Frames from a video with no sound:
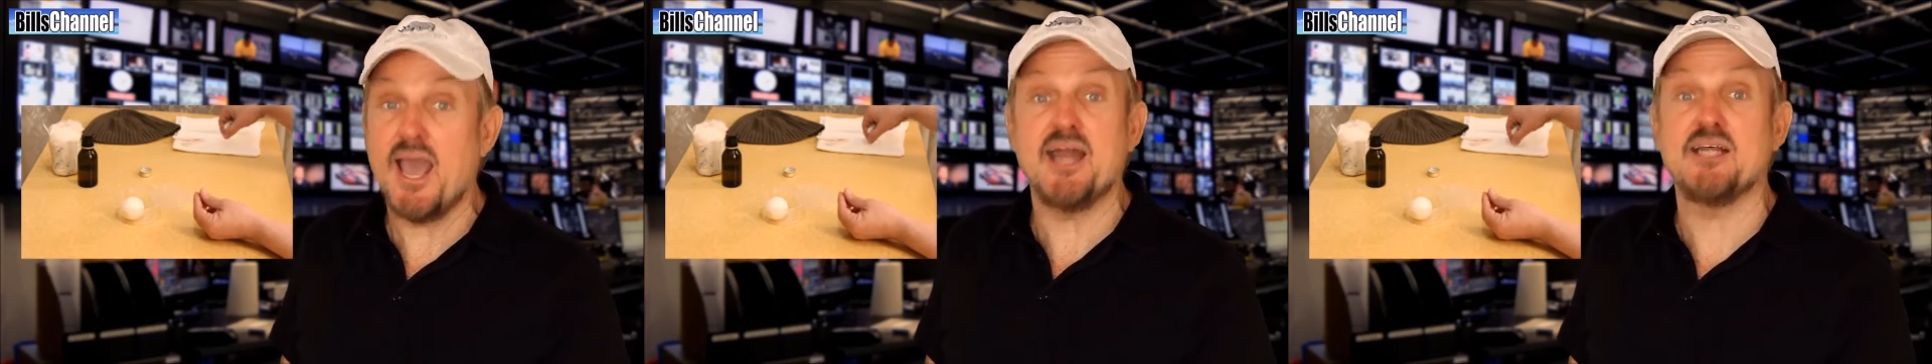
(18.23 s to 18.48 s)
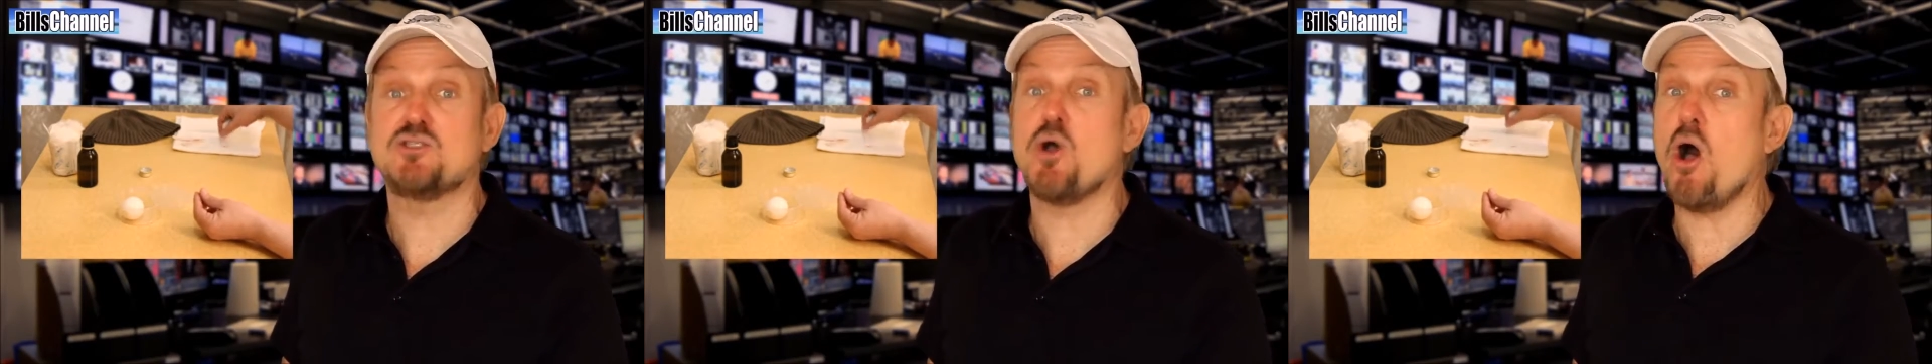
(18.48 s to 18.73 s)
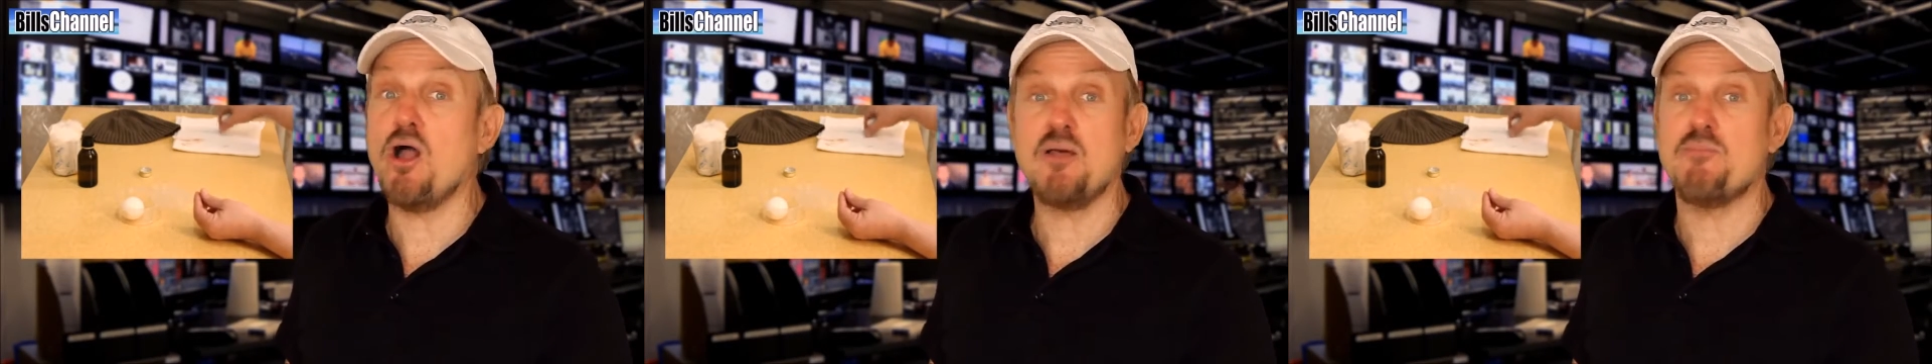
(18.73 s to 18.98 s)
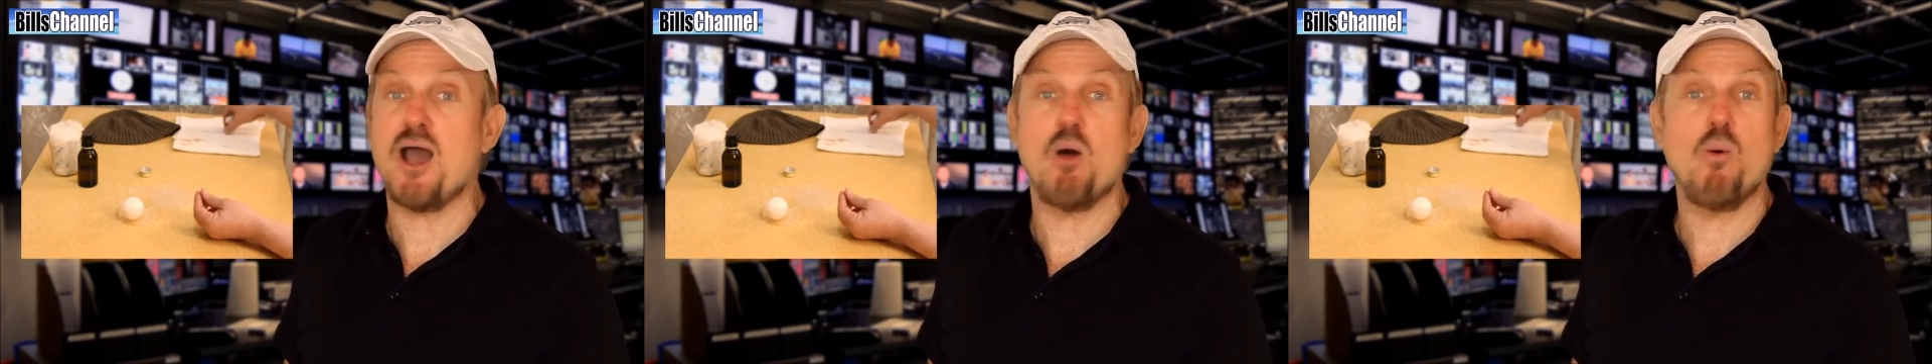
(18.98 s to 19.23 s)
and it's all
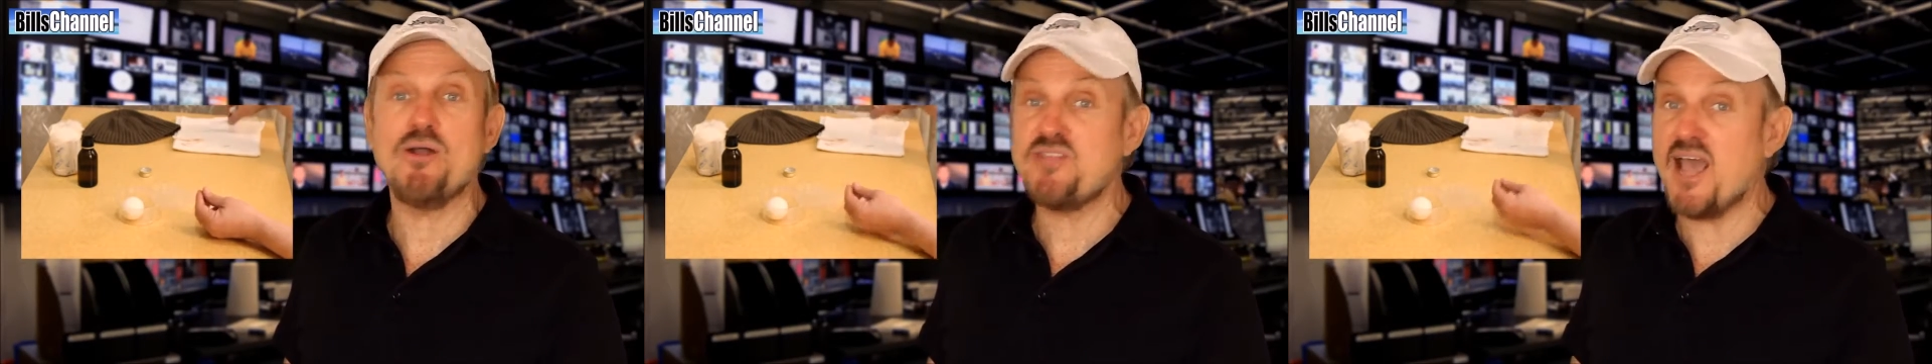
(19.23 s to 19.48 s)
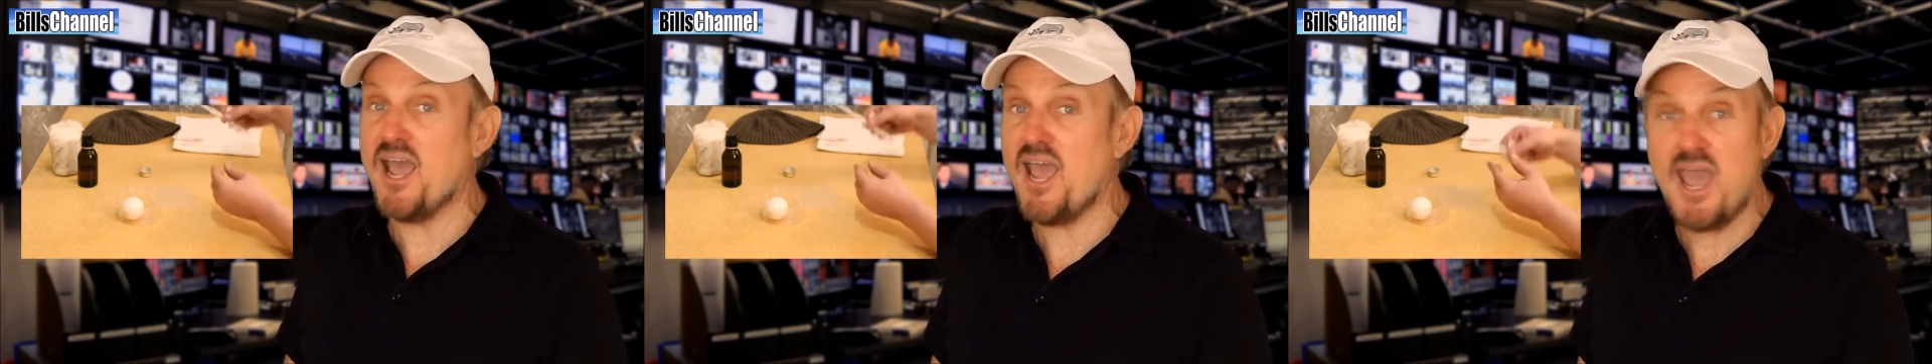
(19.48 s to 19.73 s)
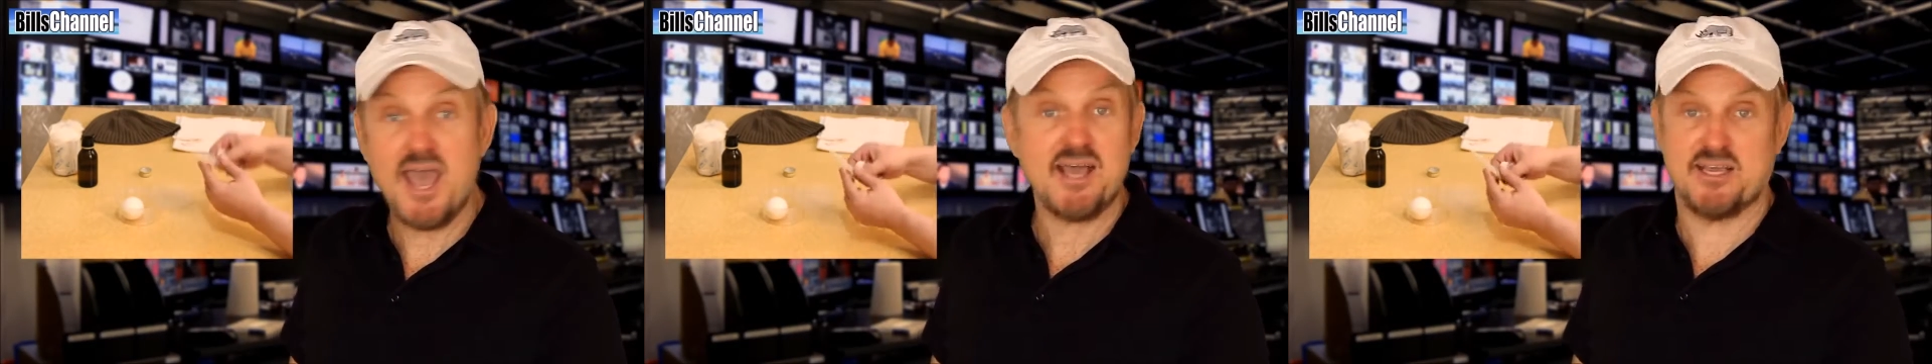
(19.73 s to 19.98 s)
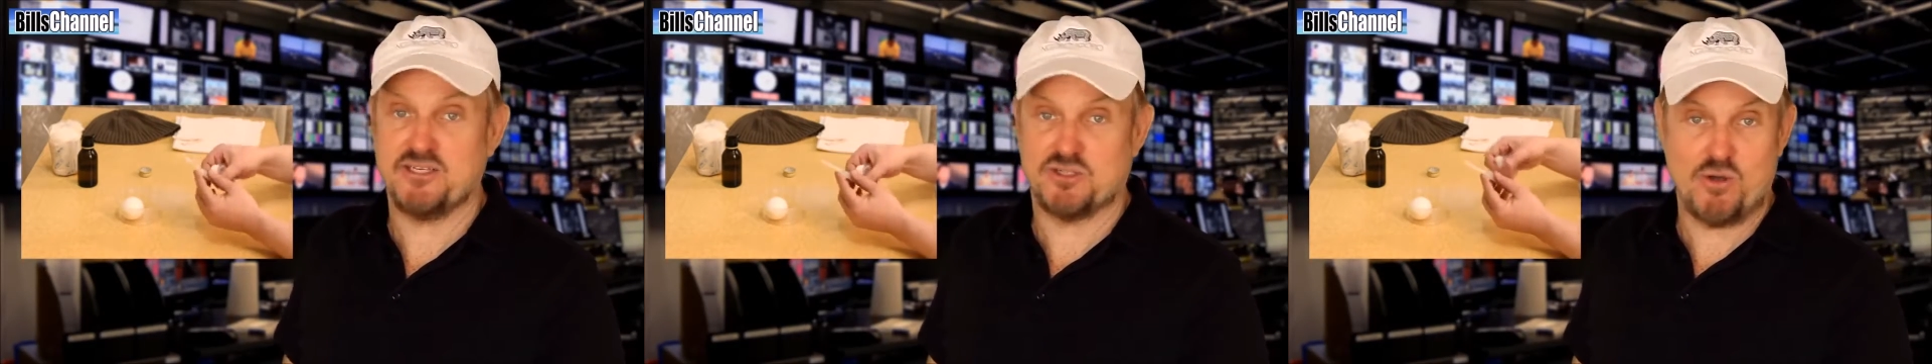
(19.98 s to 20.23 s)
about what the
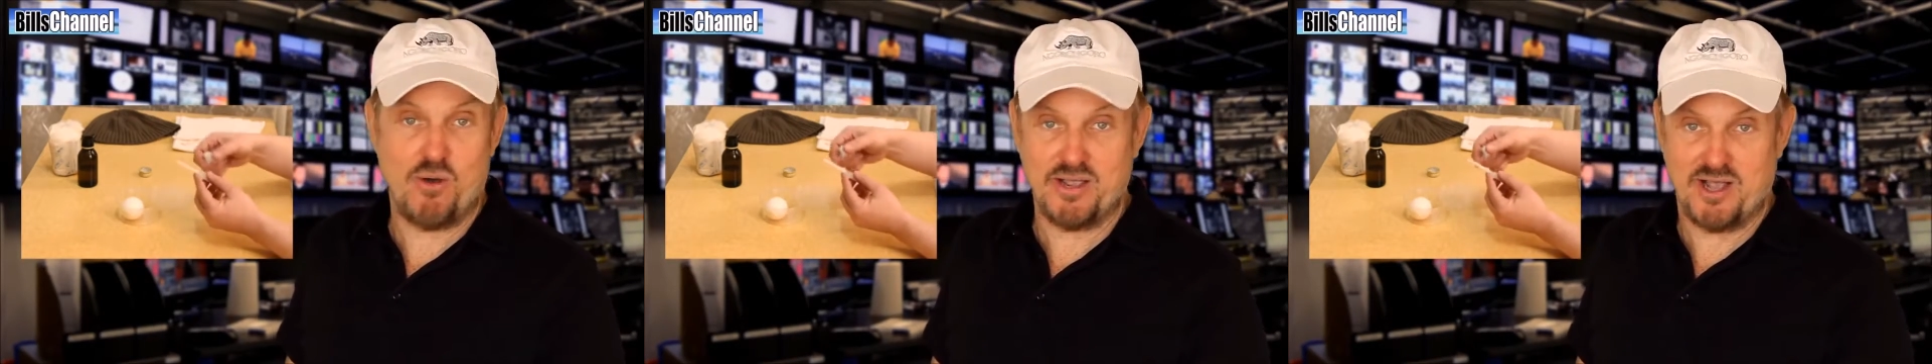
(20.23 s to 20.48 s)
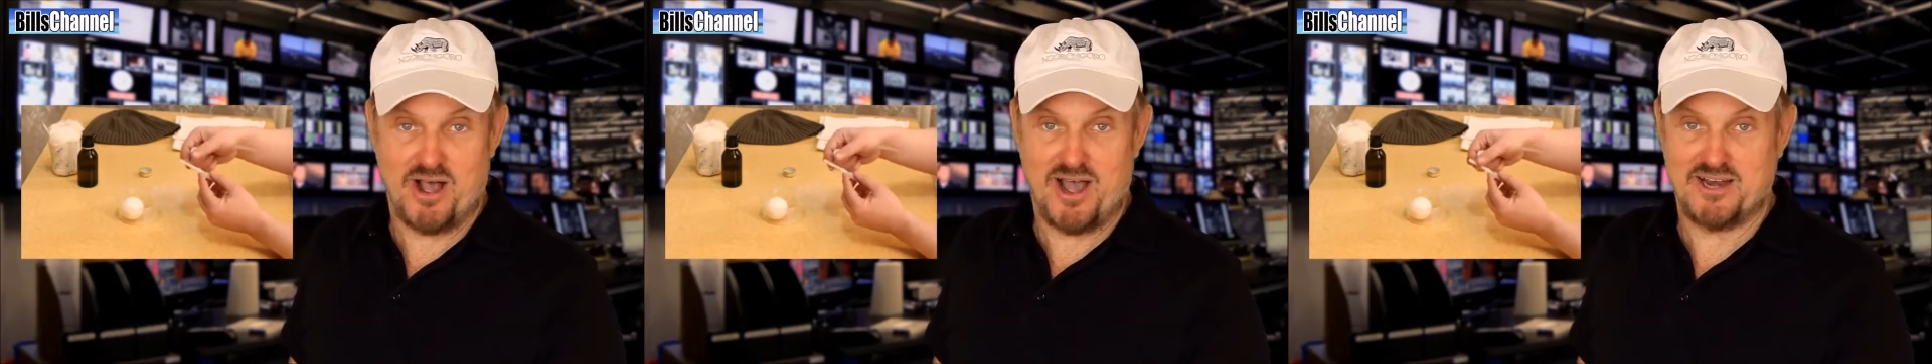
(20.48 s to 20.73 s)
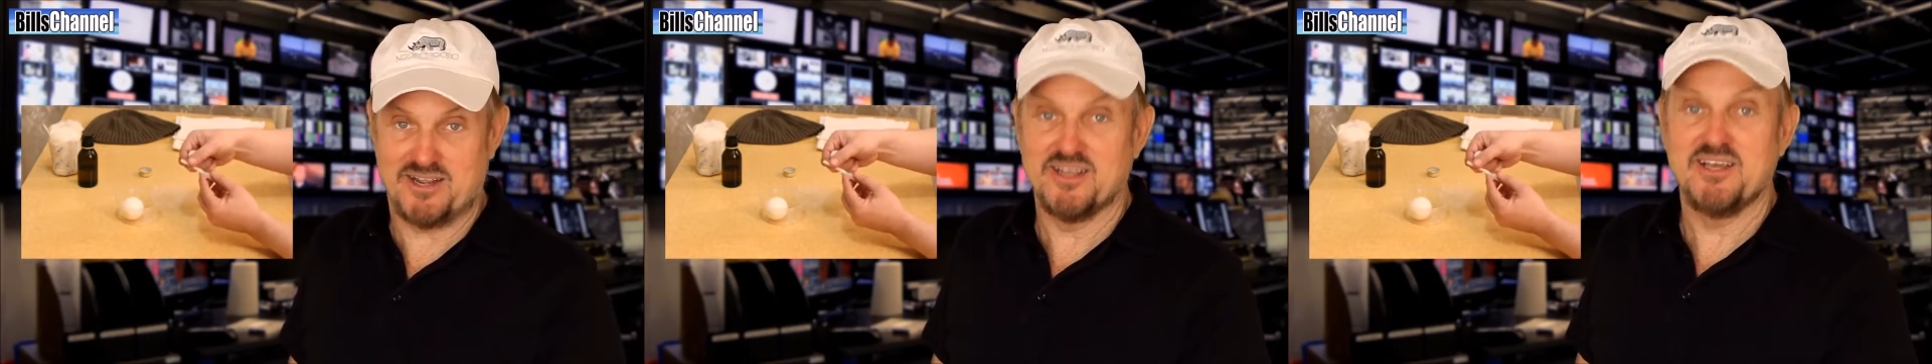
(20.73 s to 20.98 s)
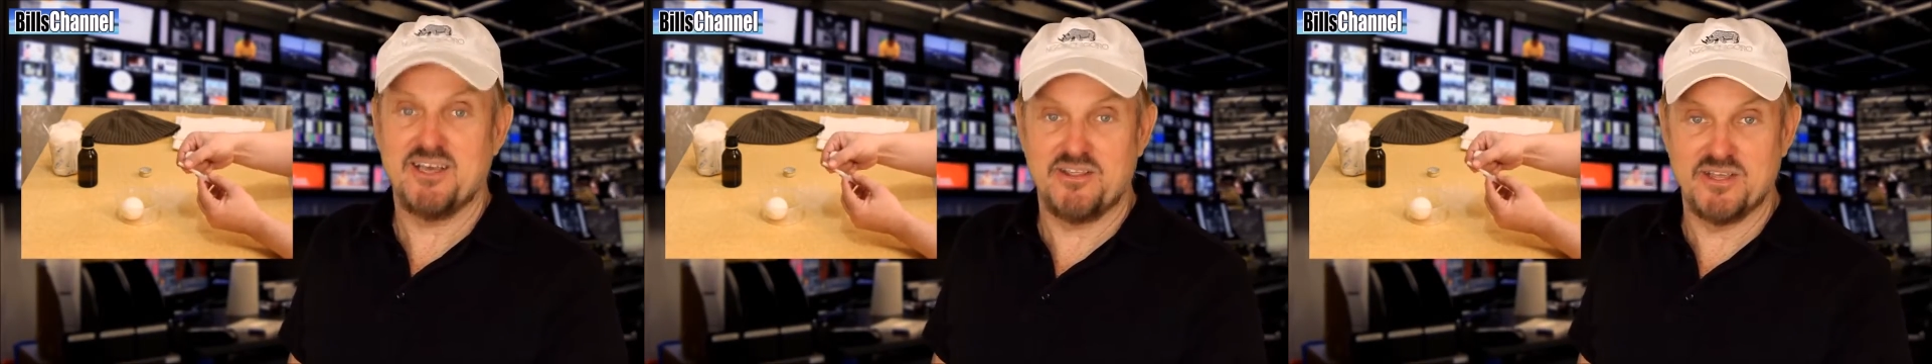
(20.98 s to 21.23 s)
heck is going on
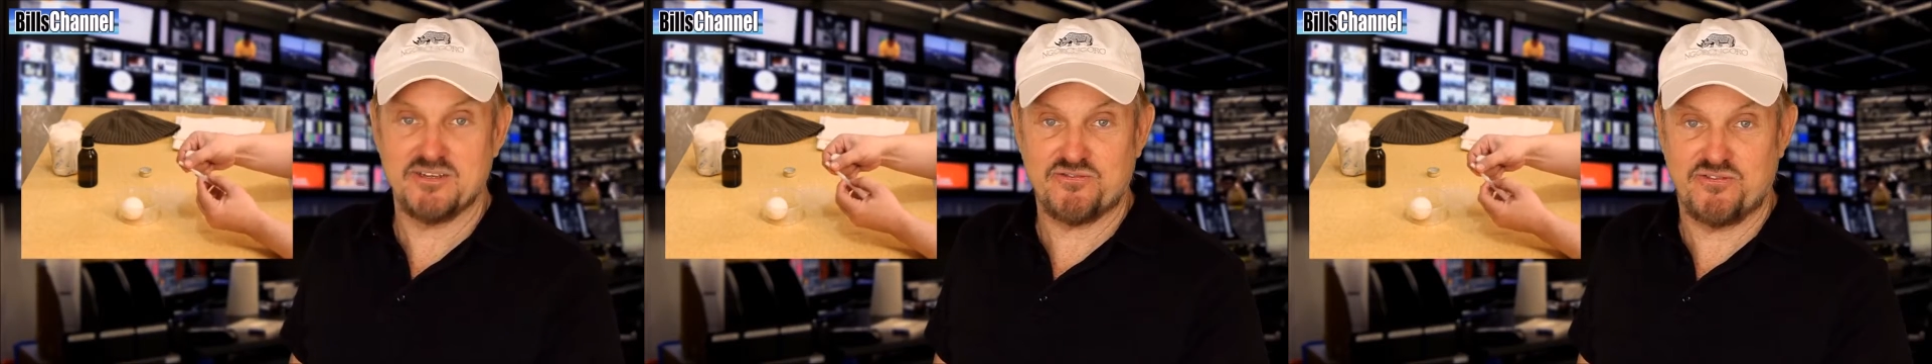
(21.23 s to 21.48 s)
in this